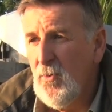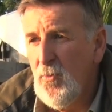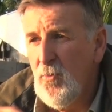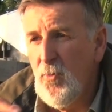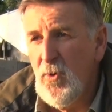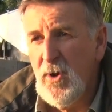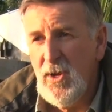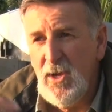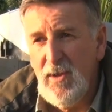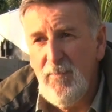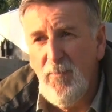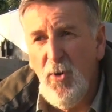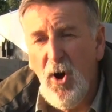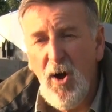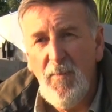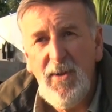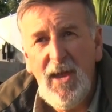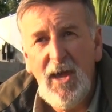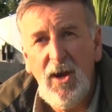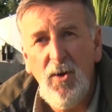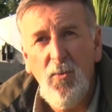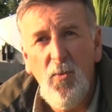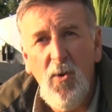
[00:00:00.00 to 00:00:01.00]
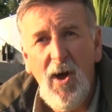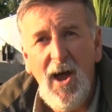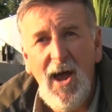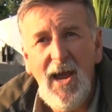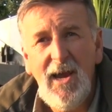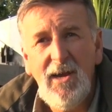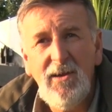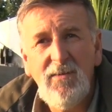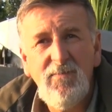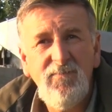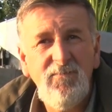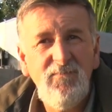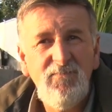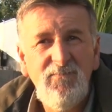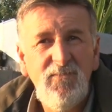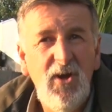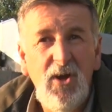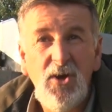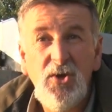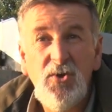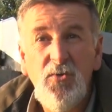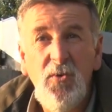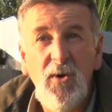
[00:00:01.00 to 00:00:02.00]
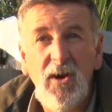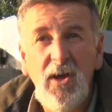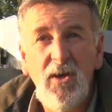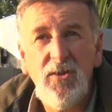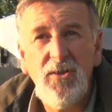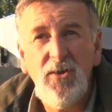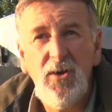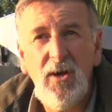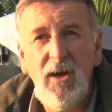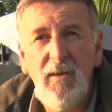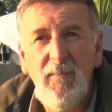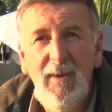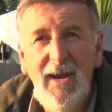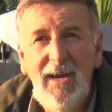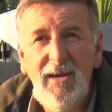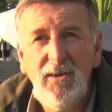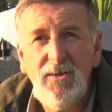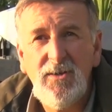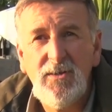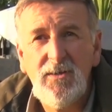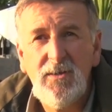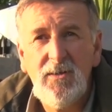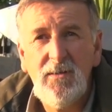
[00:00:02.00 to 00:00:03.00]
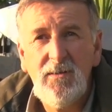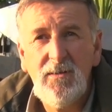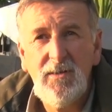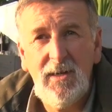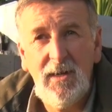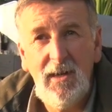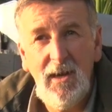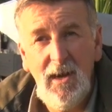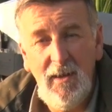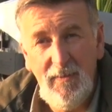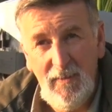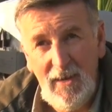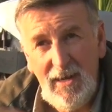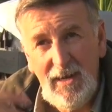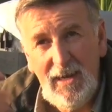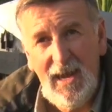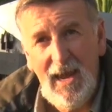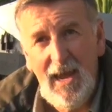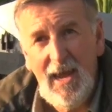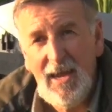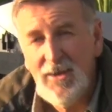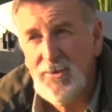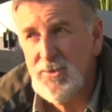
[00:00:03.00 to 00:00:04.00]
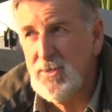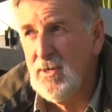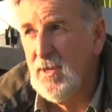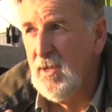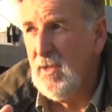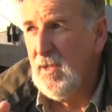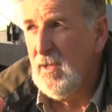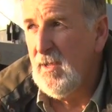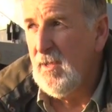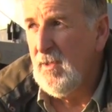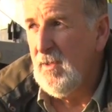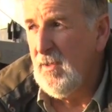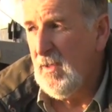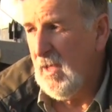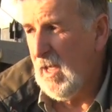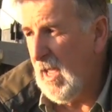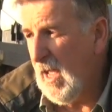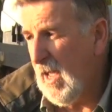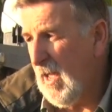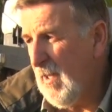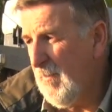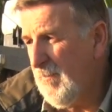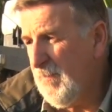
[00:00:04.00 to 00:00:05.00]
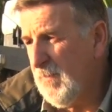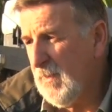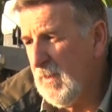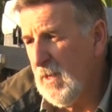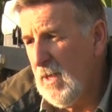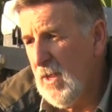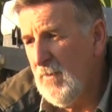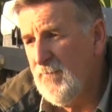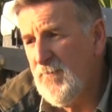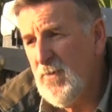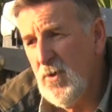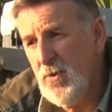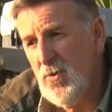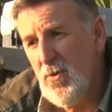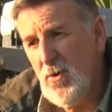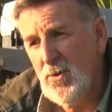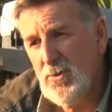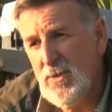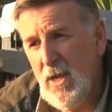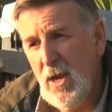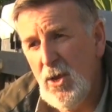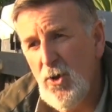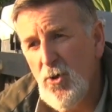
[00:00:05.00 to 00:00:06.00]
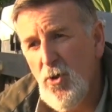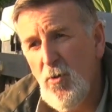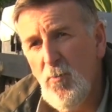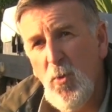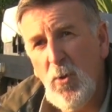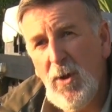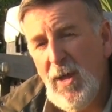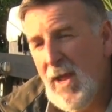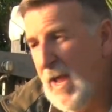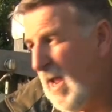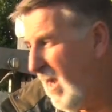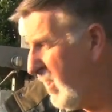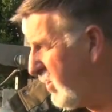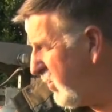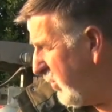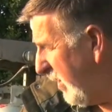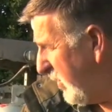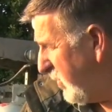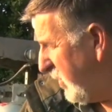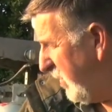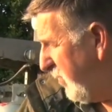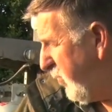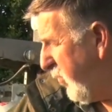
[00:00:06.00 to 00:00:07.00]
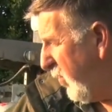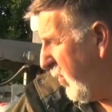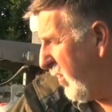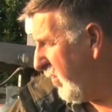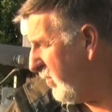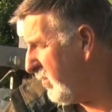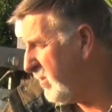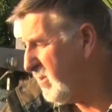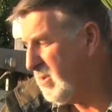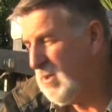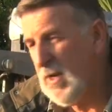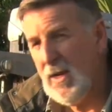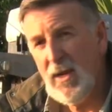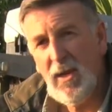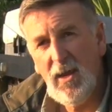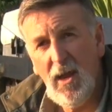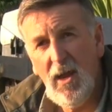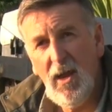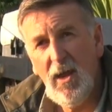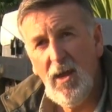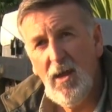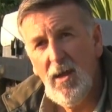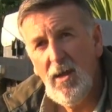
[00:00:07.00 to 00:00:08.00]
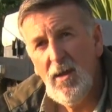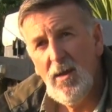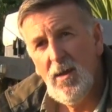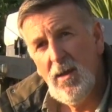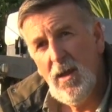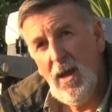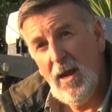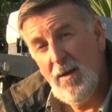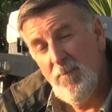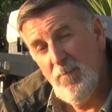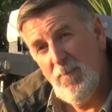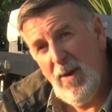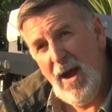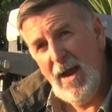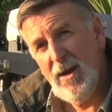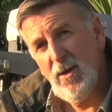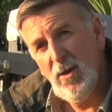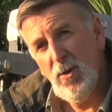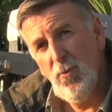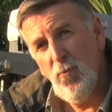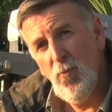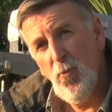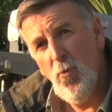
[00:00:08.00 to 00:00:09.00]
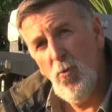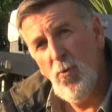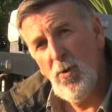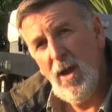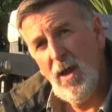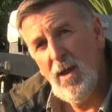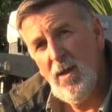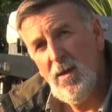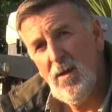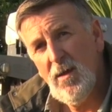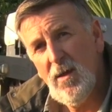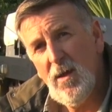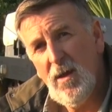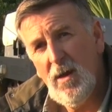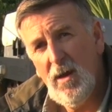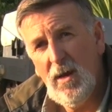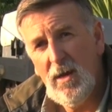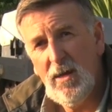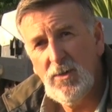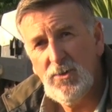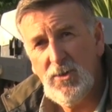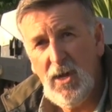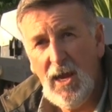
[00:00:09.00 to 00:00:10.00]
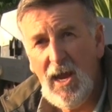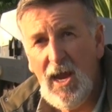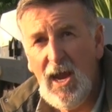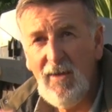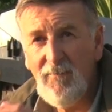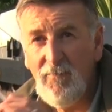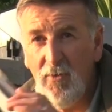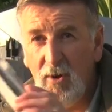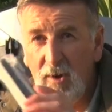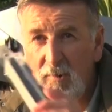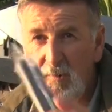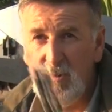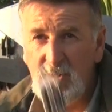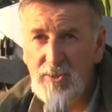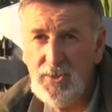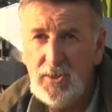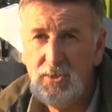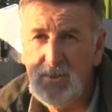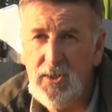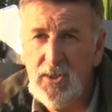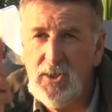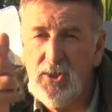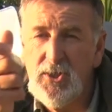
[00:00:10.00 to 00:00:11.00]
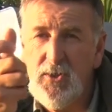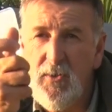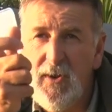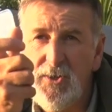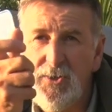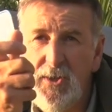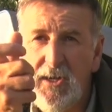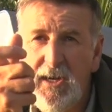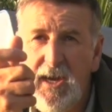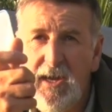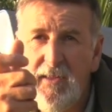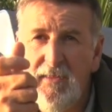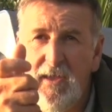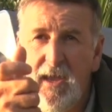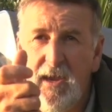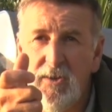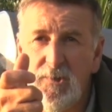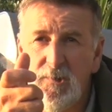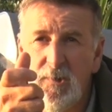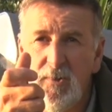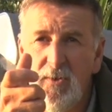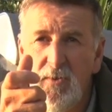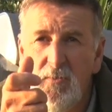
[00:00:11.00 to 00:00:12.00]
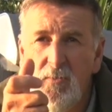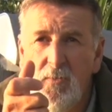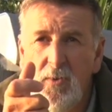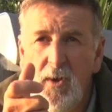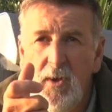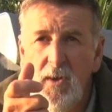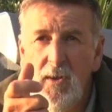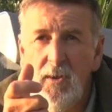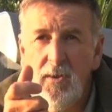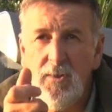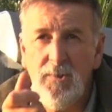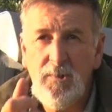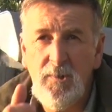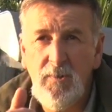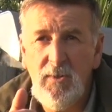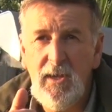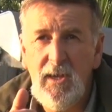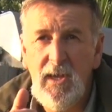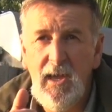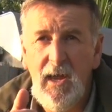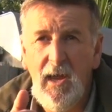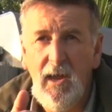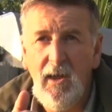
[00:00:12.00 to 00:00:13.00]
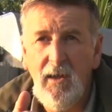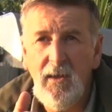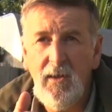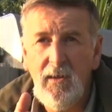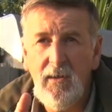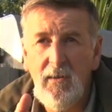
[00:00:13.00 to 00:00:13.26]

where you might be able to wade you know 20 or 30 meters to, and then cast. Um, if you use that normal cast, you're actually putting your sinker and bait in the water and there's a hell of a lot of resistance to actually get that through the, through the air,